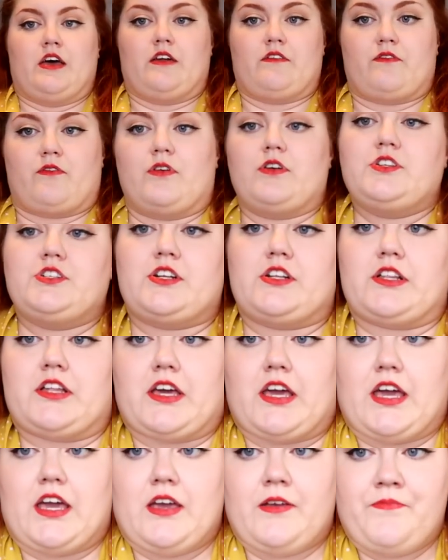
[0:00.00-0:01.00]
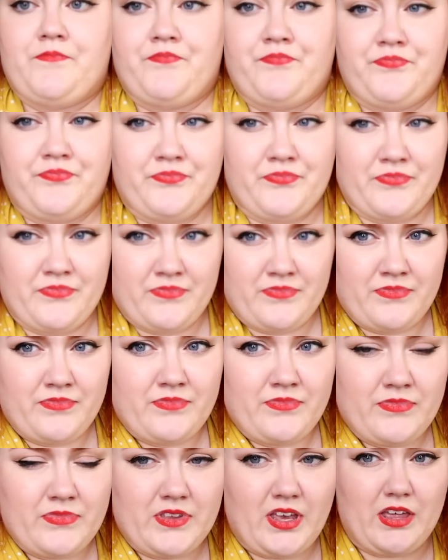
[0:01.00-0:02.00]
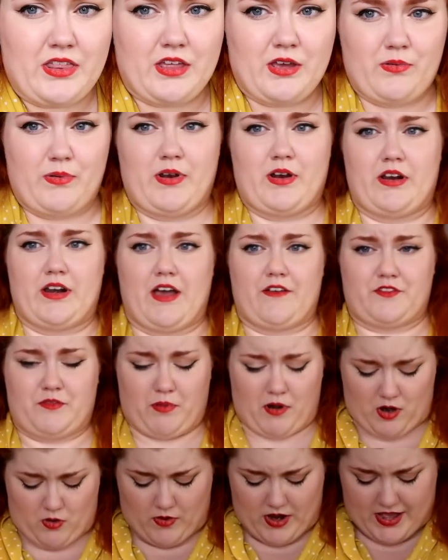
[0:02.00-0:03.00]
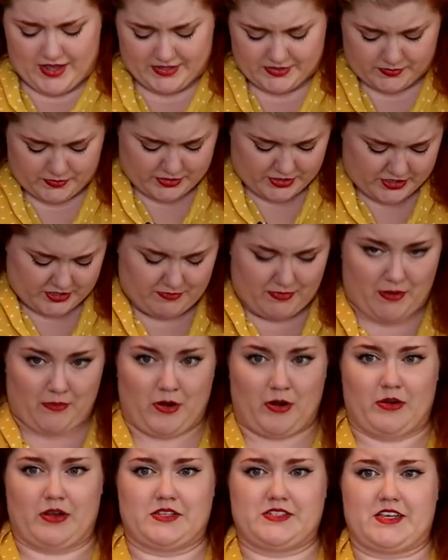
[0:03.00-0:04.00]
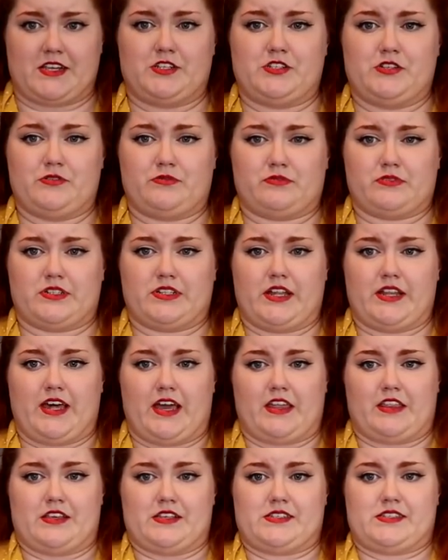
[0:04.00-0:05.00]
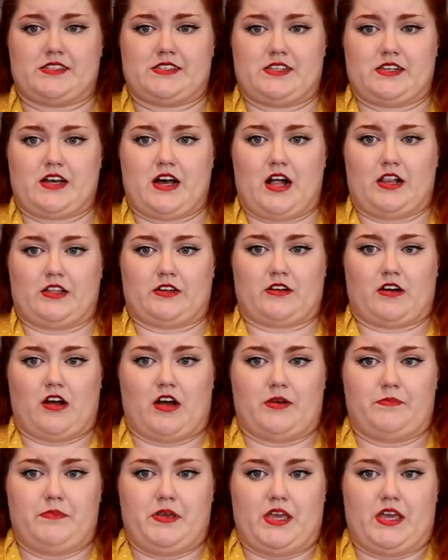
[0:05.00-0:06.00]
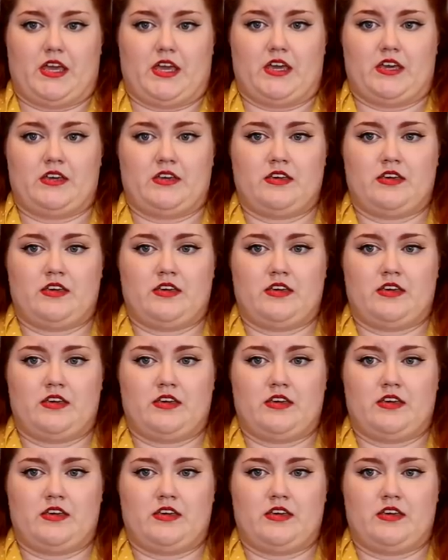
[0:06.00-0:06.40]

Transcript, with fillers: unfortunately, I think we're gonna have to part ways, which is a bummer because I do really like this color on me.